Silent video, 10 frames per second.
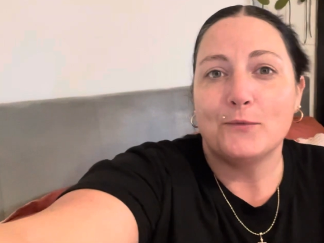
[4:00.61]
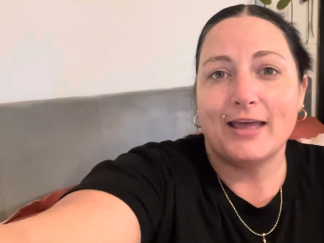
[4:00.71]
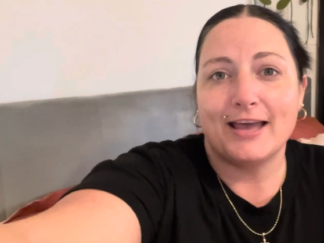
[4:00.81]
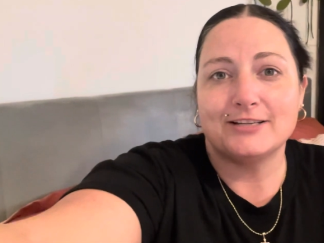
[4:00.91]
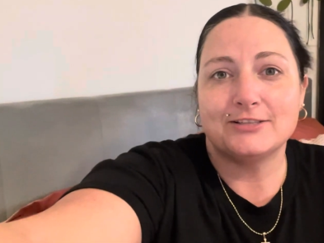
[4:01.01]

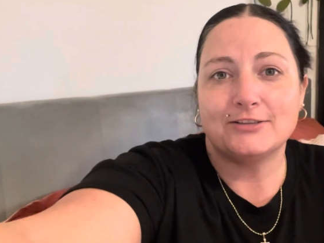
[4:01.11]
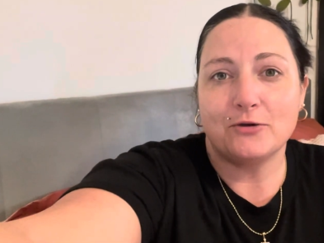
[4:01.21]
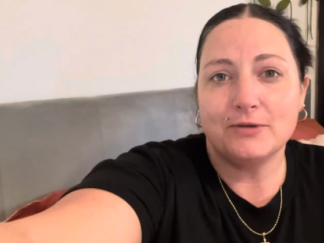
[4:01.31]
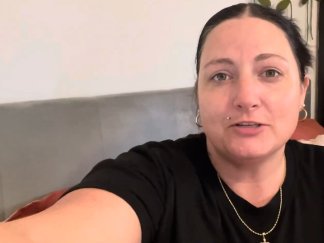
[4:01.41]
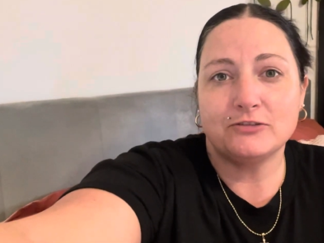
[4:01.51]
we had
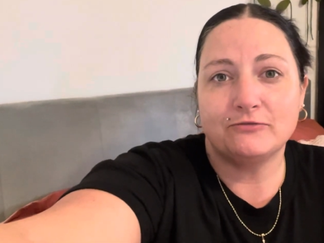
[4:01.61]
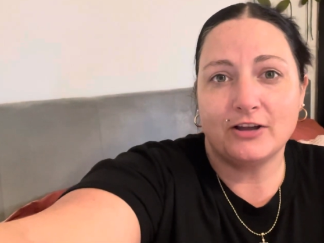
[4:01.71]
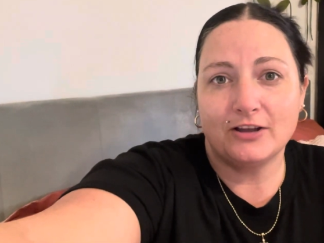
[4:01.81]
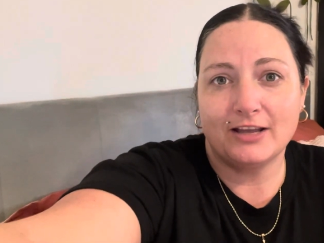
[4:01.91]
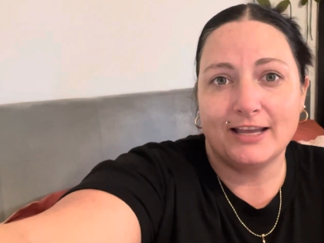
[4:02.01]
so much
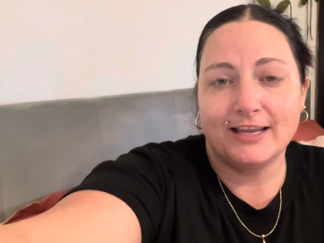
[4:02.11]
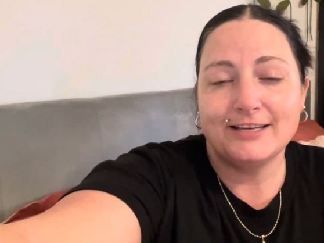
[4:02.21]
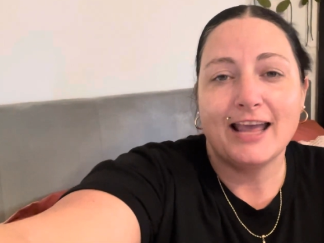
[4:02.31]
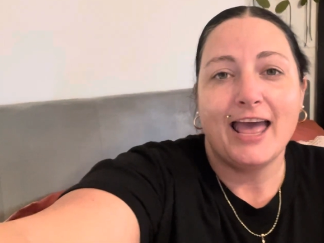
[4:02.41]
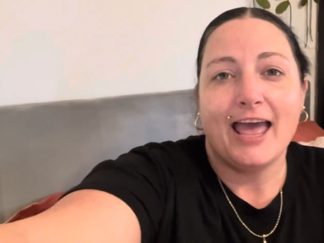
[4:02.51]

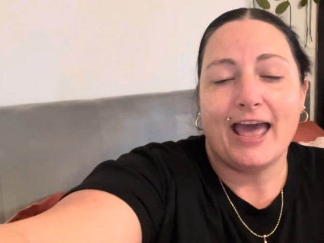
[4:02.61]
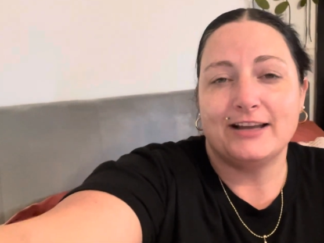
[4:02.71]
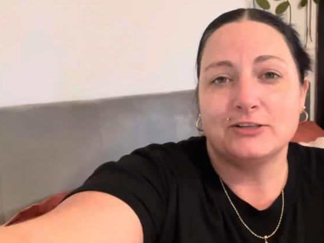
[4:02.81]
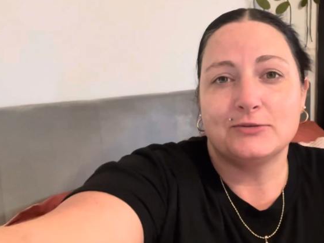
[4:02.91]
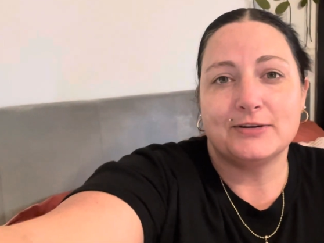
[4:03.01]
fun.
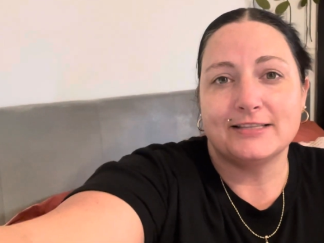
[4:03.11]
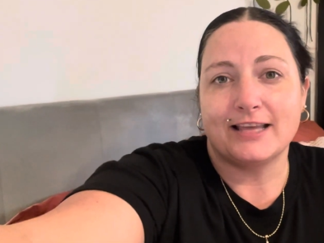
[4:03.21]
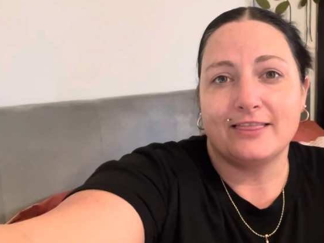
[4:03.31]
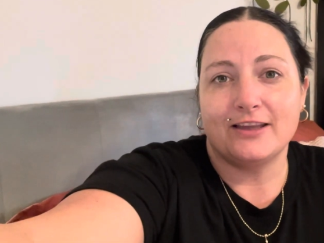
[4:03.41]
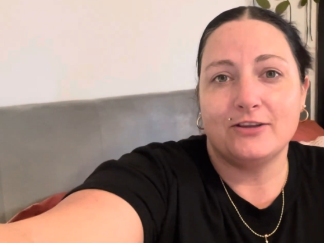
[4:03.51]
I just want to
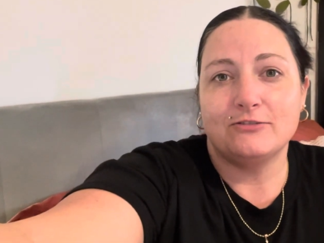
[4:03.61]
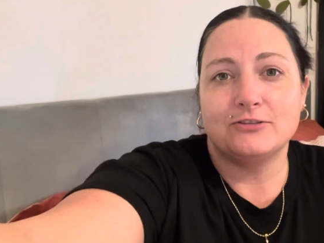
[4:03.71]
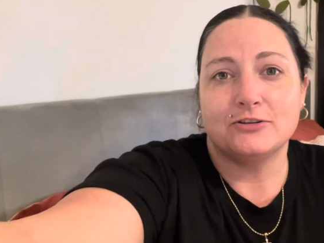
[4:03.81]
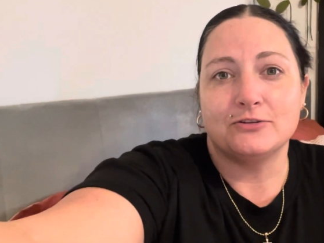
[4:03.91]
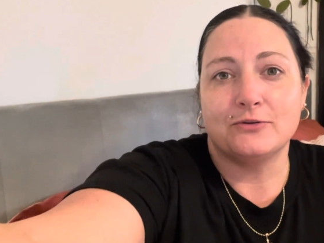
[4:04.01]
say thank you
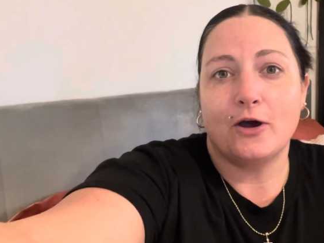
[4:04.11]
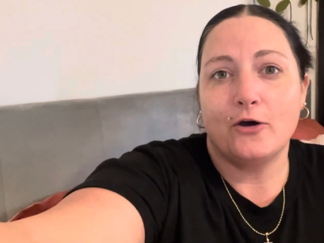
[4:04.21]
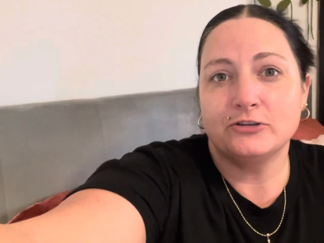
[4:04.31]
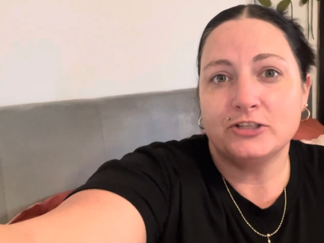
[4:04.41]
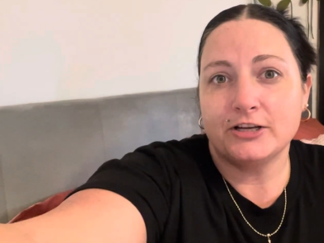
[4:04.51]
to
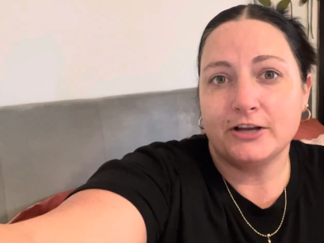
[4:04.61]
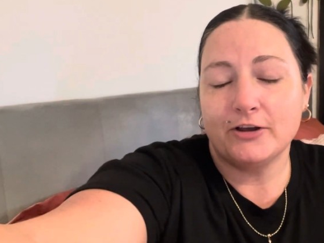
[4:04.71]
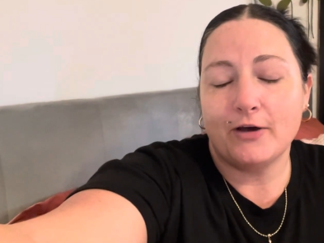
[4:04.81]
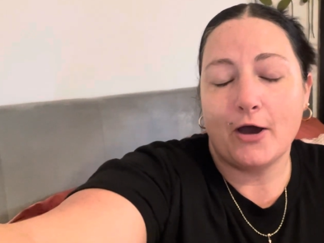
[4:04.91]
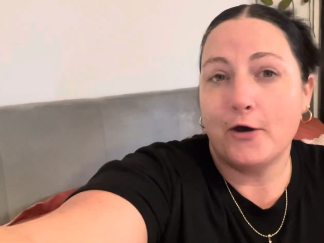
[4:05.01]
Oshio.
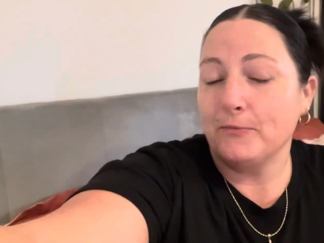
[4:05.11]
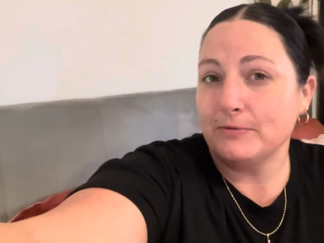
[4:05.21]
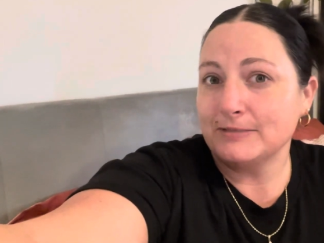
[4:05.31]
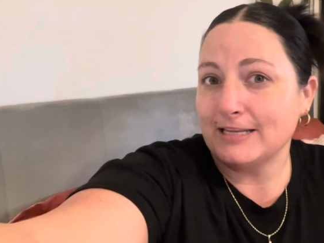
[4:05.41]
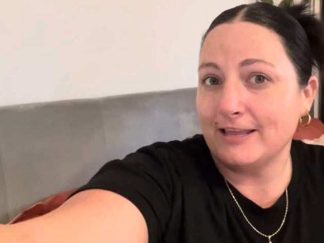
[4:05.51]
I hope
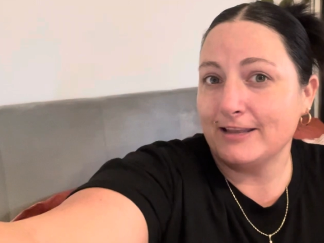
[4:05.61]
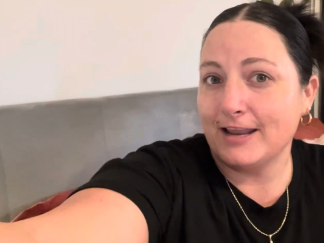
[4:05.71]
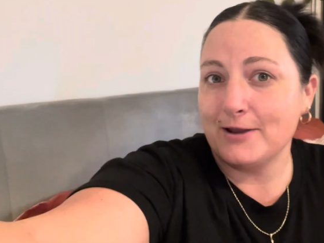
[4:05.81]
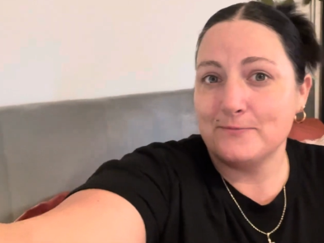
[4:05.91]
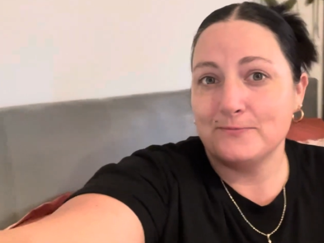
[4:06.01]
I'm saying the
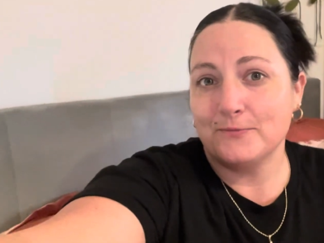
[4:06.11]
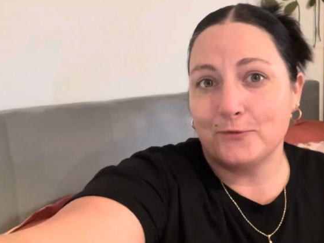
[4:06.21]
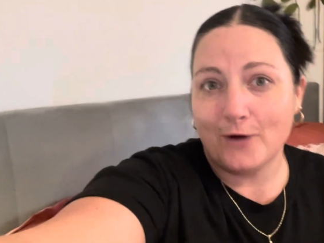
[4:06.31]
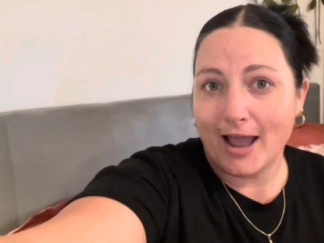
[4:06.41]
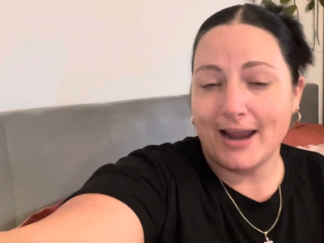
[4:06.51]
name
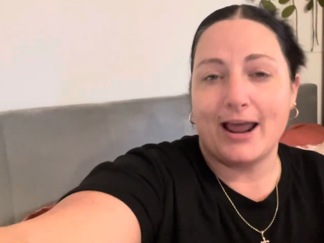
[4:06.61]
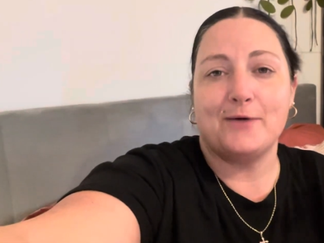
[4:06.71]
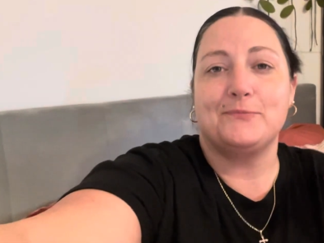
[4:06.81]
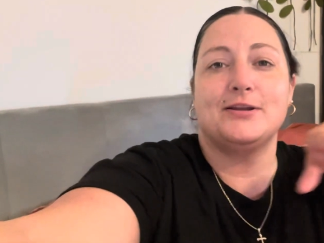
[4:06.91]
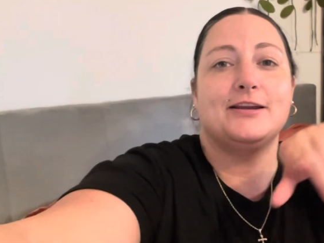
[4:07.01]
right.
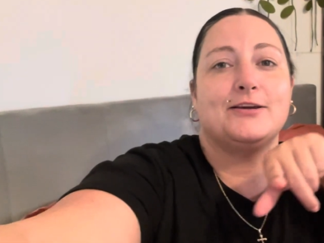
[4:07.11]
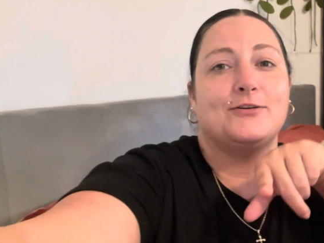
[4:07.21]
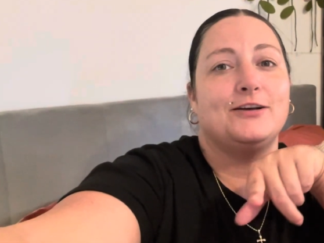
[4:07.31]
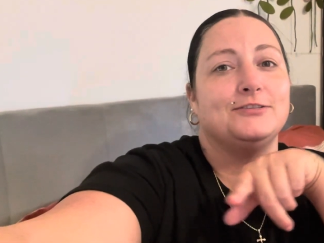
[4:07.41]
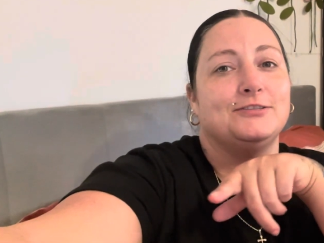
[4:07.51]
I put it
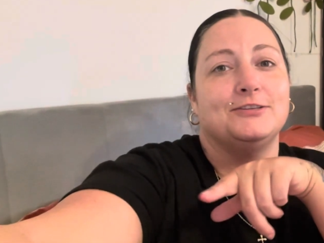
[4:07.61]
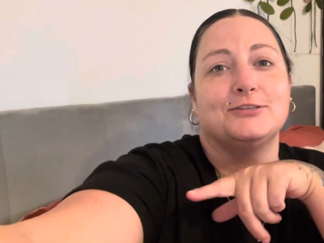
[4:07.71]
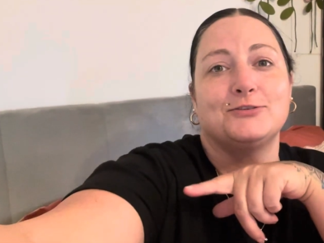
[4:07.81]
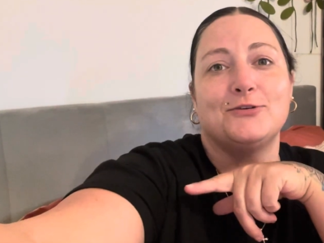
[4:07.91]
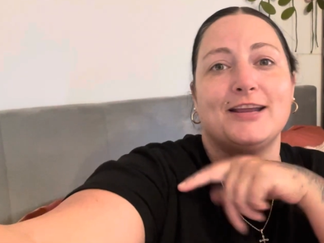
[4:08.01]
across the
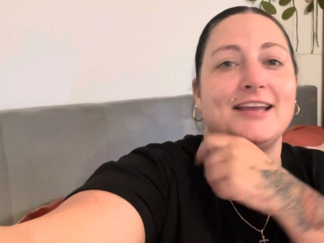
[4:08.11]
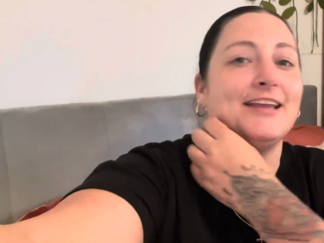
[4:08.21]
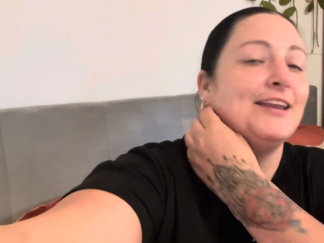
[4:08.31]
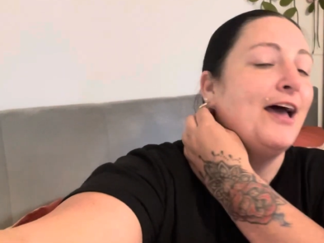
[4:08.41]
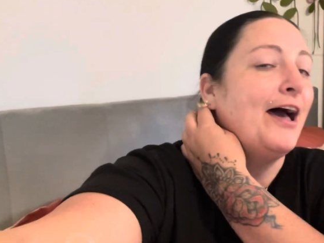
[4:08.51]
screen.